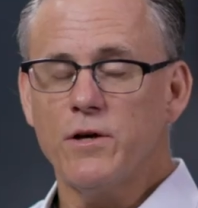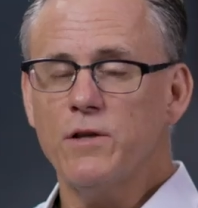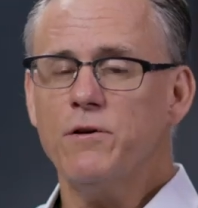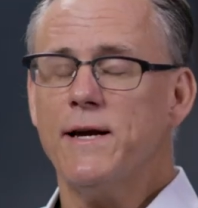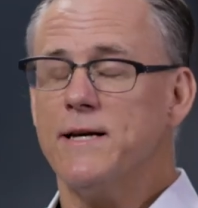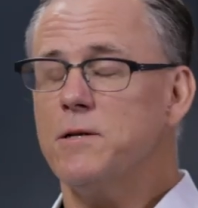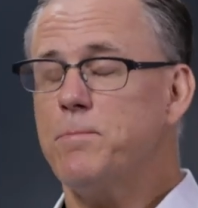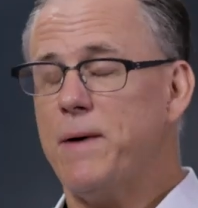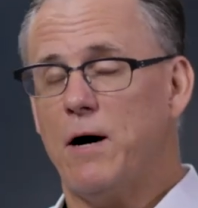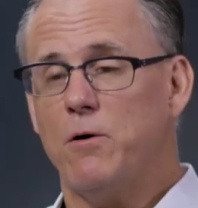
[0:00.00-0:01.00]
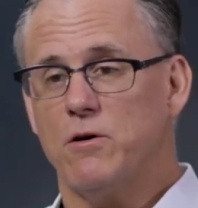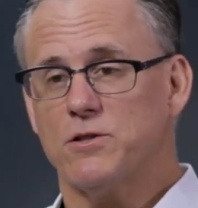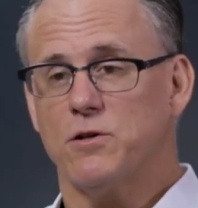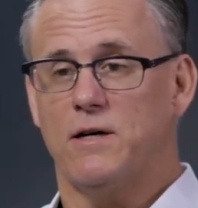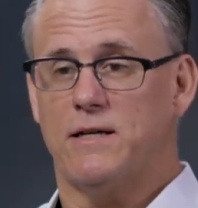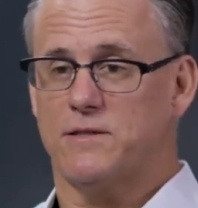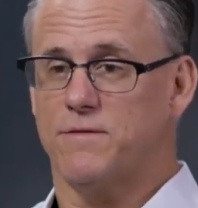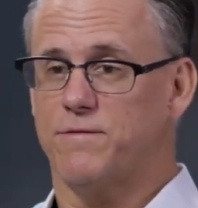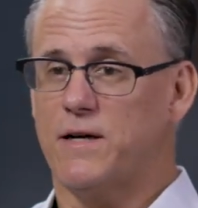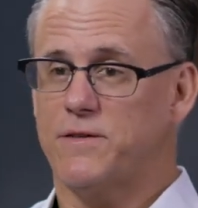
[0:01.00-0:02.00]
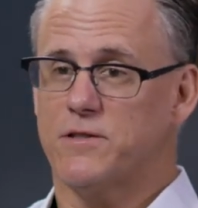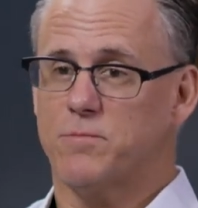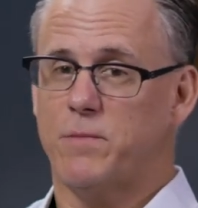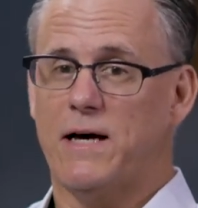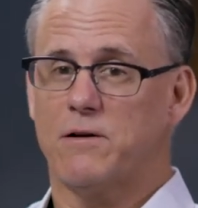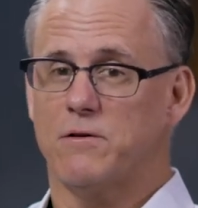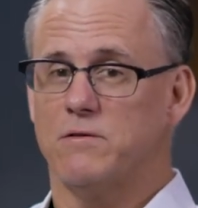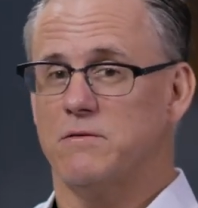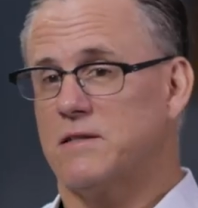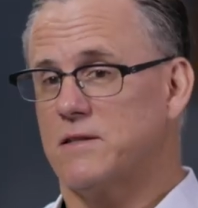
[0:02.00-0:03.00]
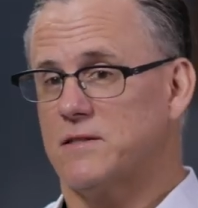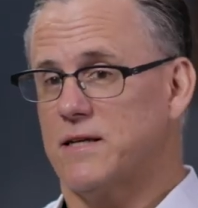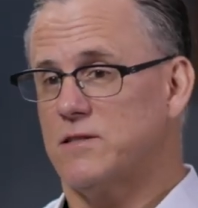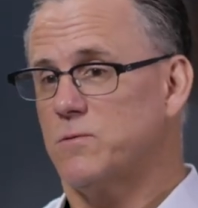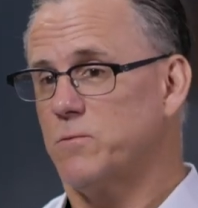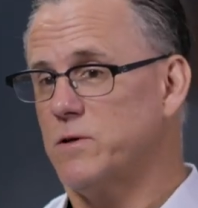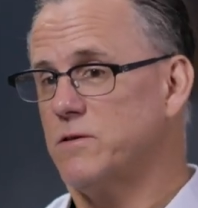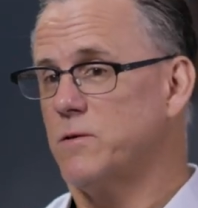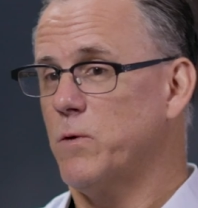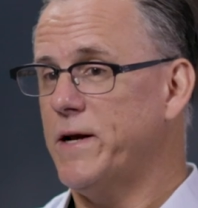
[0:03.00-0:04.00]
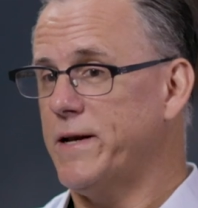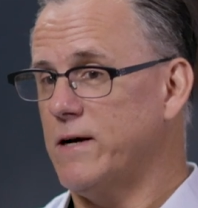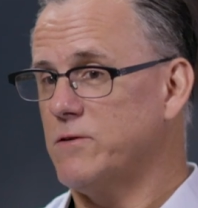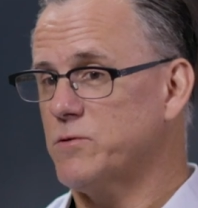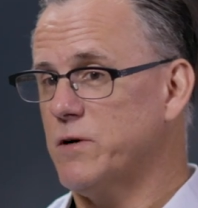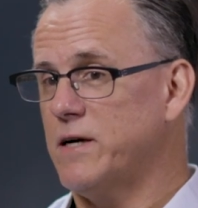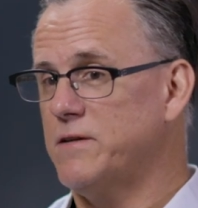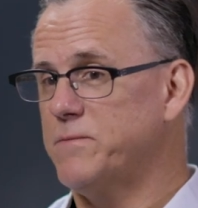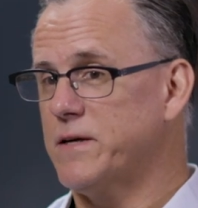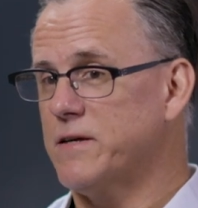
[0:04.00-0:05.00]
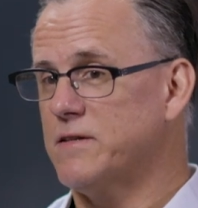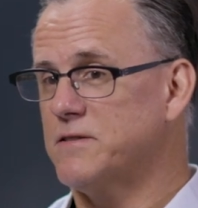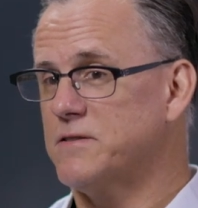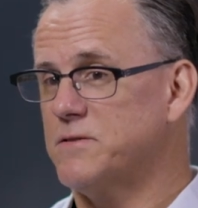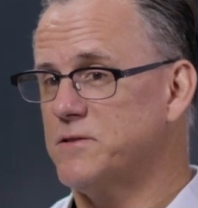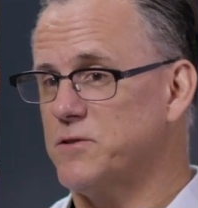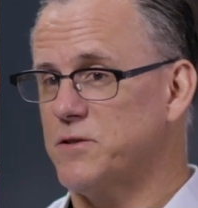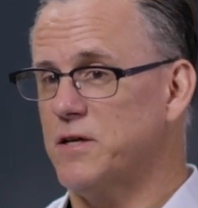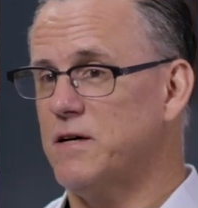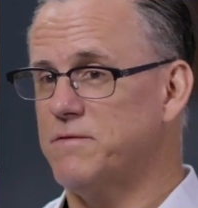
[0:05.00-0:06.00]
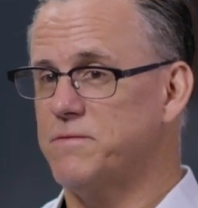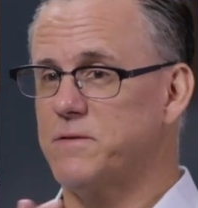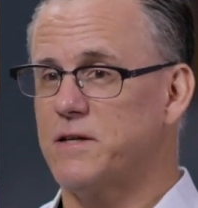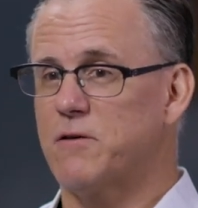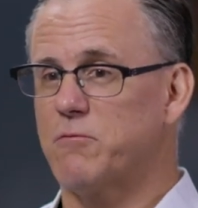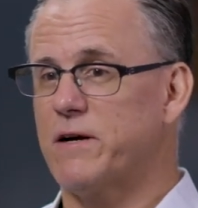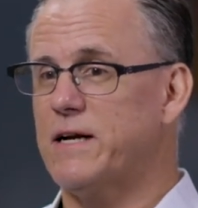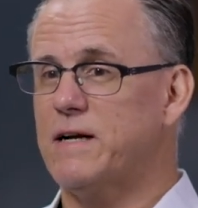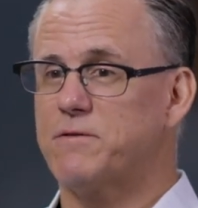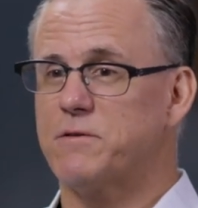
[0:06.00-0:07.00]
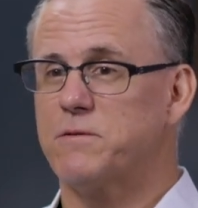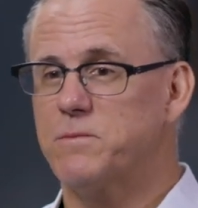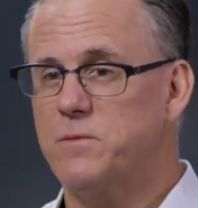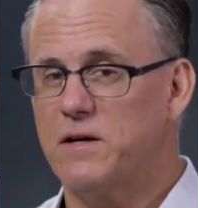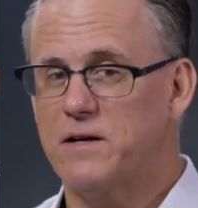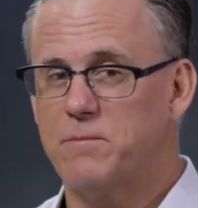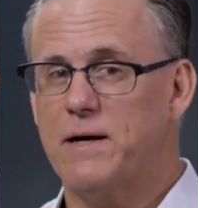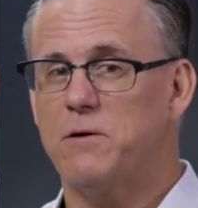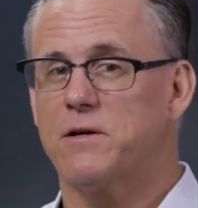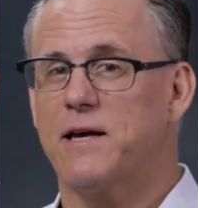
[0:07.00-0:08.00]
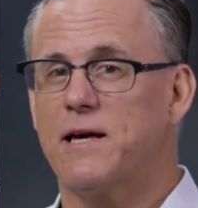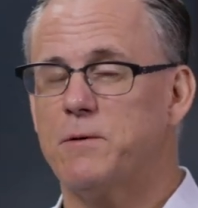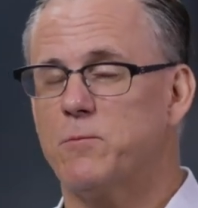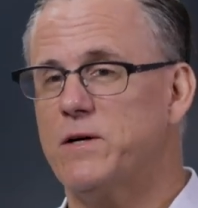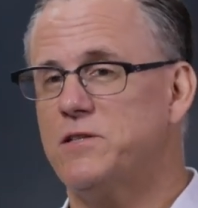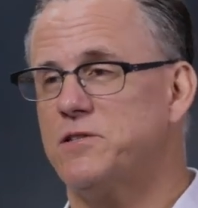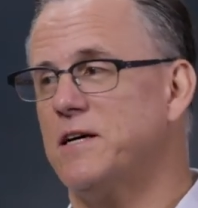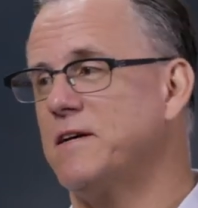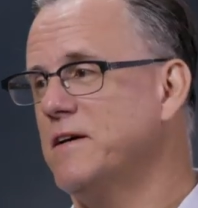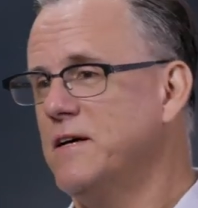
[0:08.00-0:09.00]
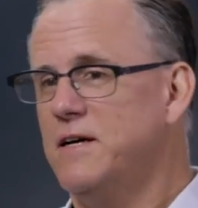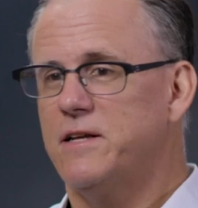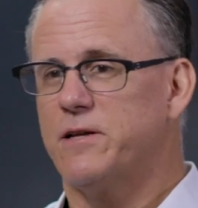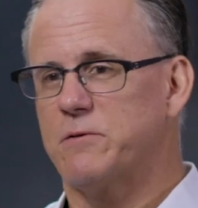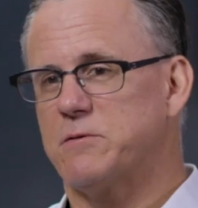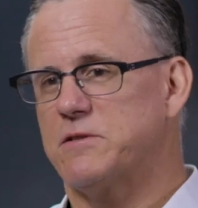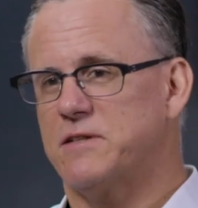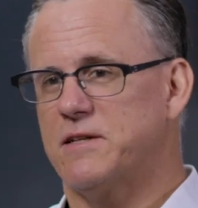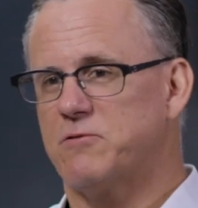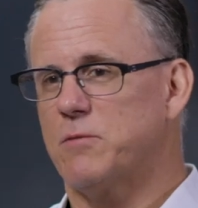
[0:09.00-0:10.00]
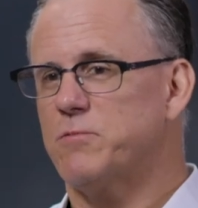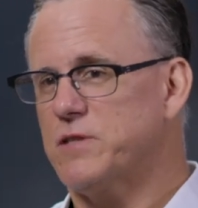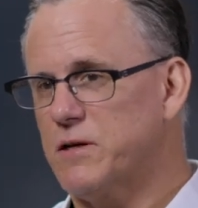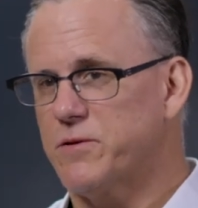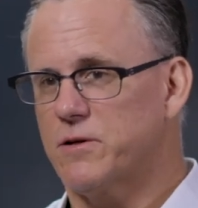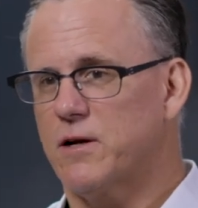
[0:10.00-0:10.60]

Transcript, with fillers: on the other hand, Powell also has to fight this battle in a sense with the White House, right? Because sure enough, you know, right after uh, Powell came on Wednesday, there was, you know, Trump was out there